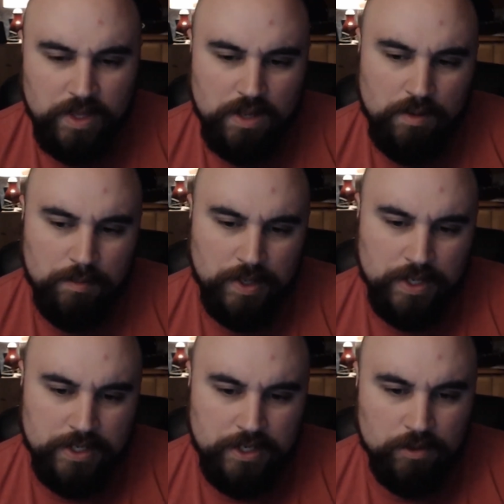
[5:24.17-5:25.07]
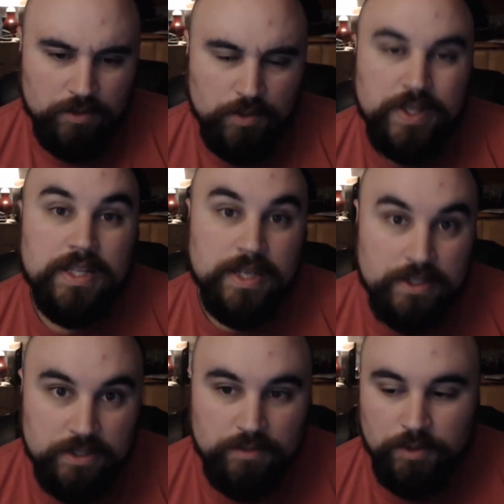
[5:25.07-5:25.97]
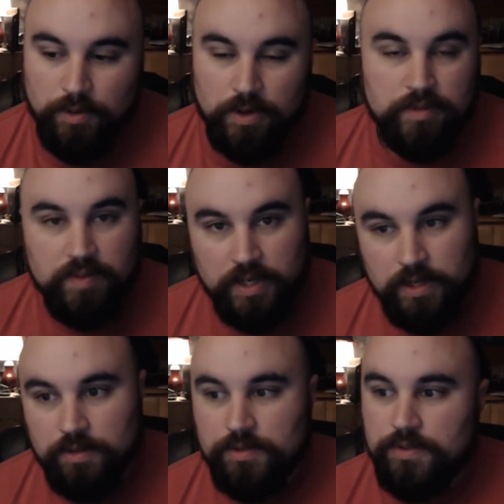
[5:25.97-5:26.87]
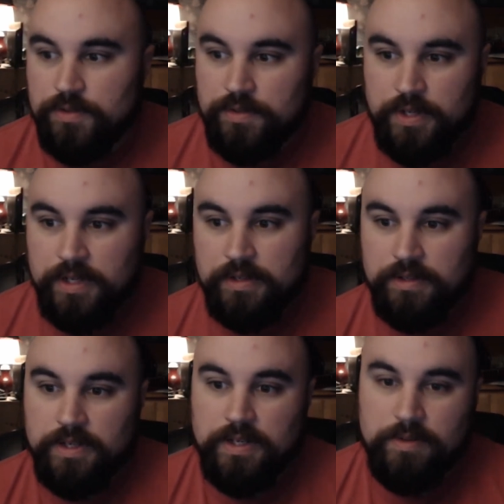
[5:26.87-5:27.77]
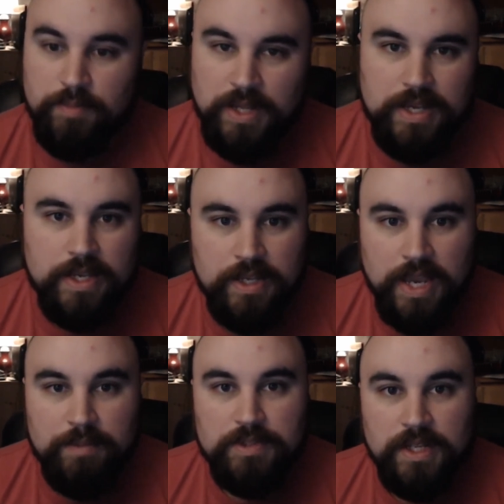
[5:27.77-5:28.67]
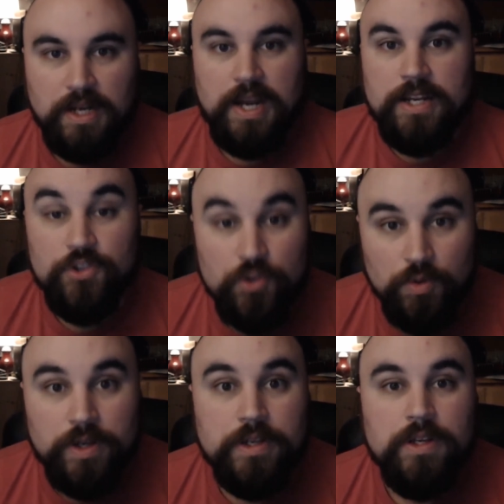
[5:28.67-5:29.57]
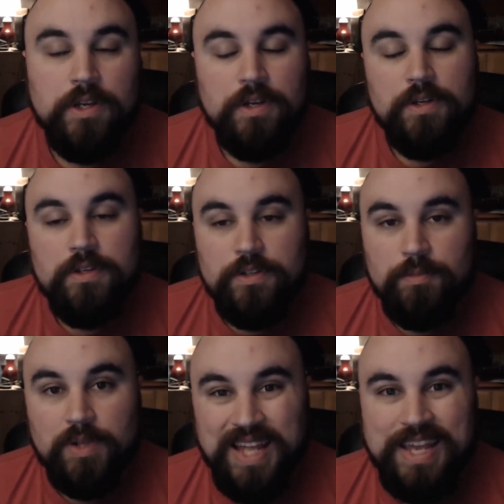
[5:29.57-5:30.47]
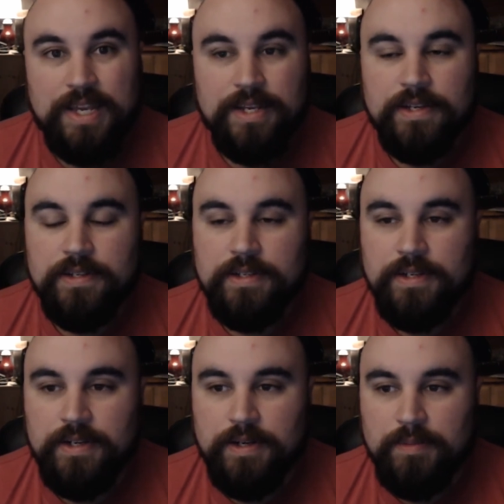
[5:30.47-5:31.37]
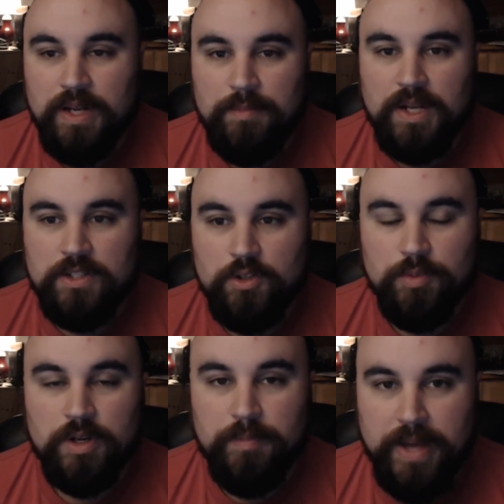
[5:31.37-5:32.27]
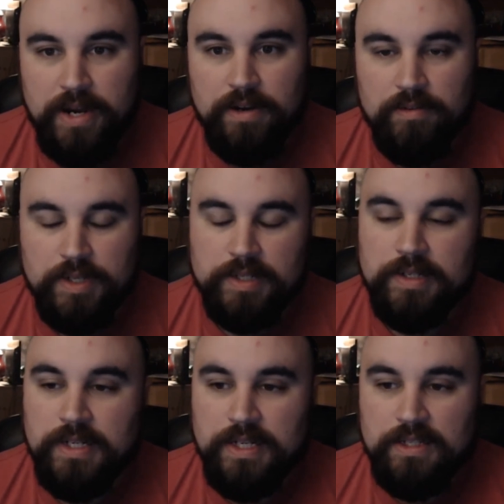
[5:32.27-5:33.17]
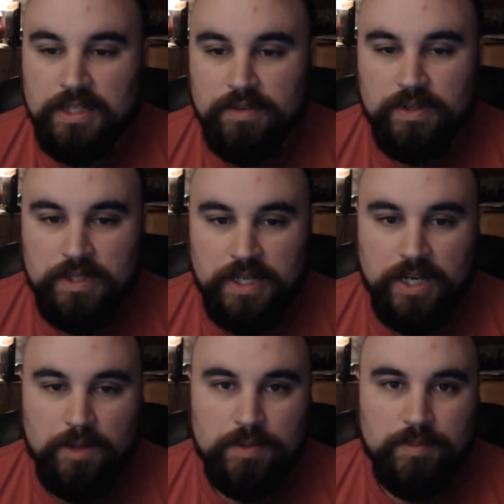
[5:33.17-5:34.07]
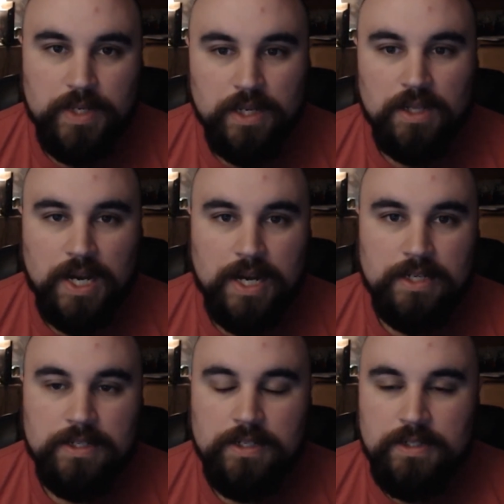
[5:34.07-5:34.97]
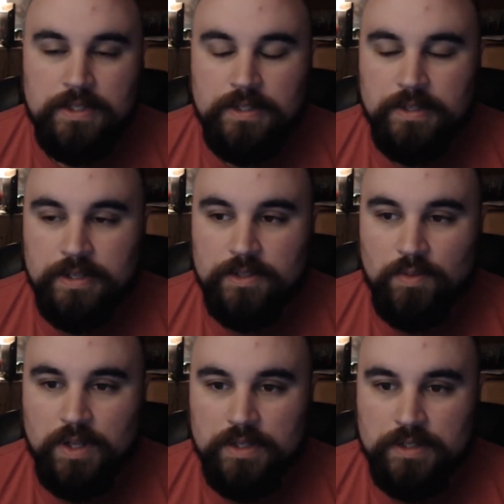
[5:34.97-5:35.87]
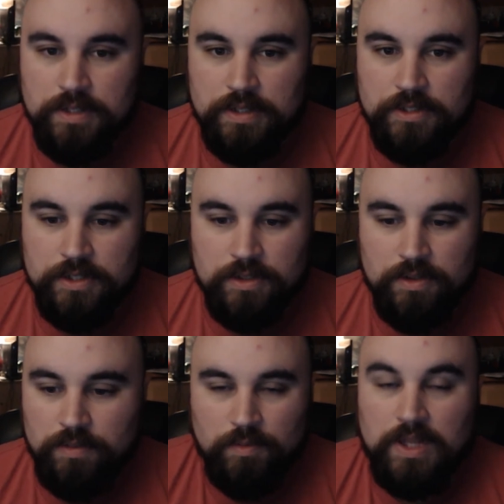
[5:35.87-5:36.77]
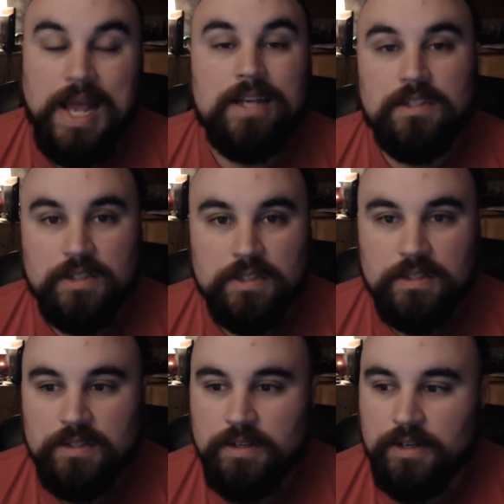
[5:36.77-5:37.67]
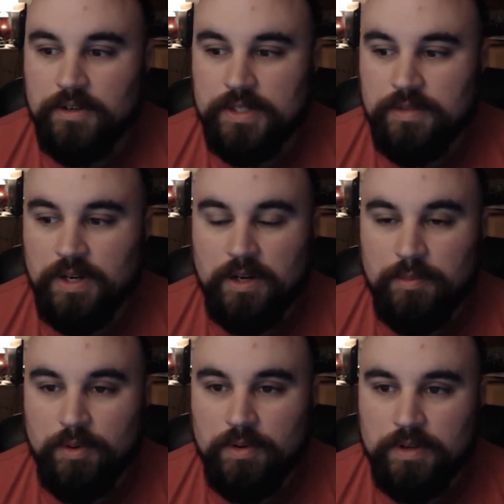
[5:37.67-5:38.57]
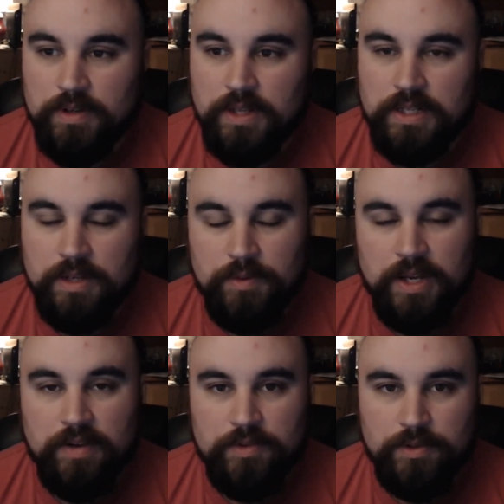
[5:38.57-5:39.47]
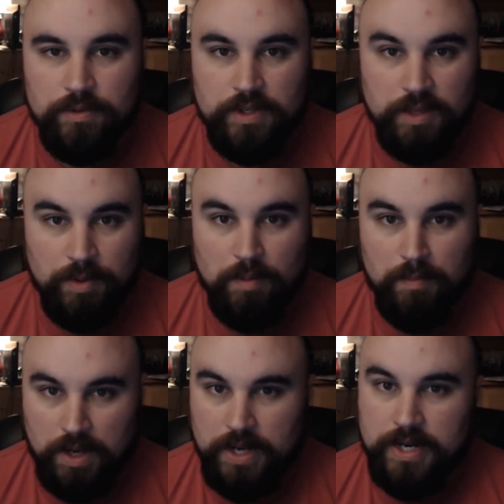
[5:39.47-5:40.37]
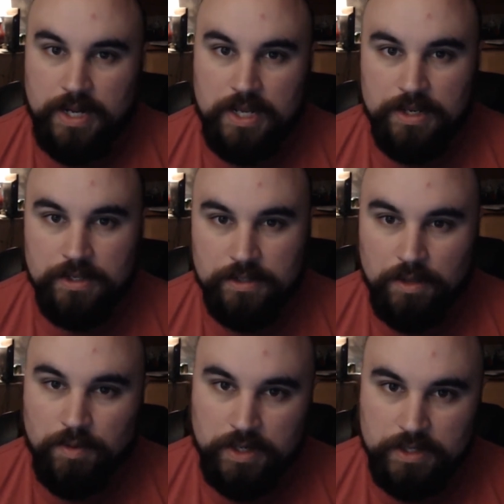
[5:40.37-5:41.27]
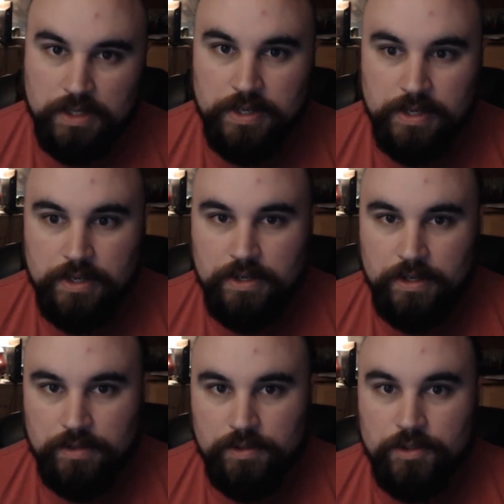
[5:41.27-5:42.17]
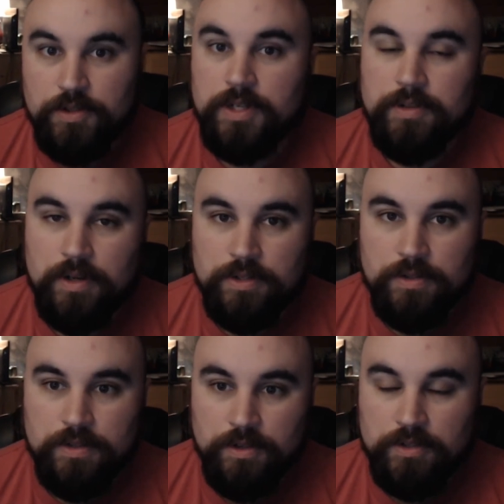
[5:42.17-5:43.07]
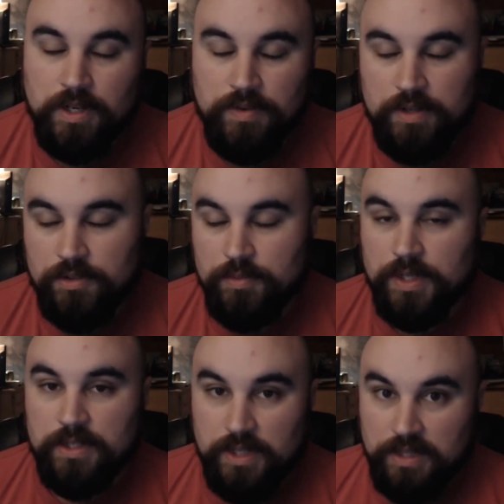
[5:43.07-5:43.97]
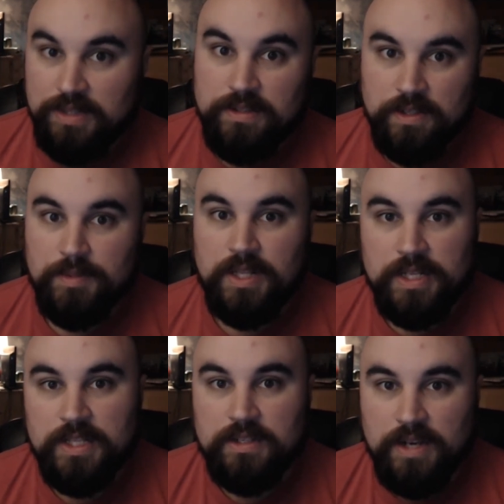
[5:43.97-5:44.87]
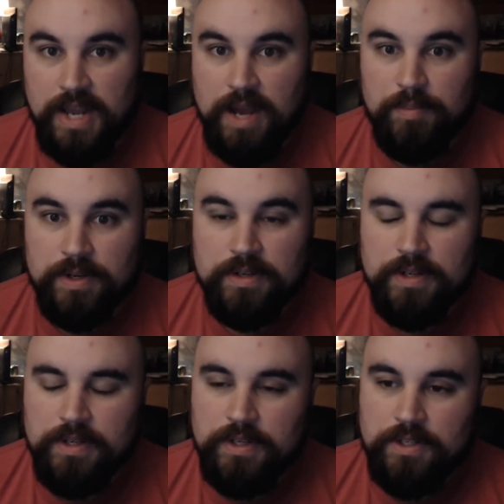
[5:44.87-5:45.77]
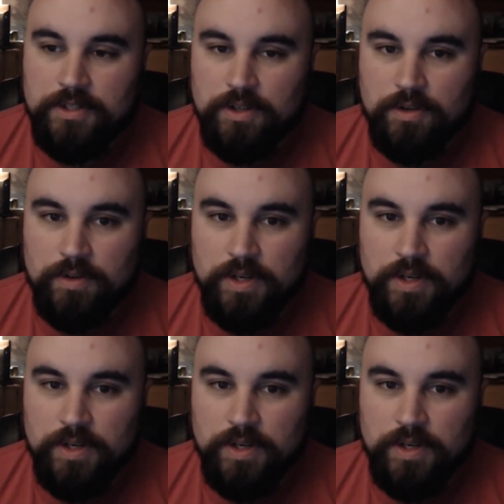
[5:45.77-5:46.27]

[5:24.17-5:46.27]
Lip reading: But you know, doing this, recording videos and playing games that I enjoy playing, and I'm not super competitive in, definitely helps me a lot, as well as just relaxing. You know, it's a very important thing that we have to keep our mind at ease. Otherwise, you know, you stress yourself out too much, and then something like this can happen. So,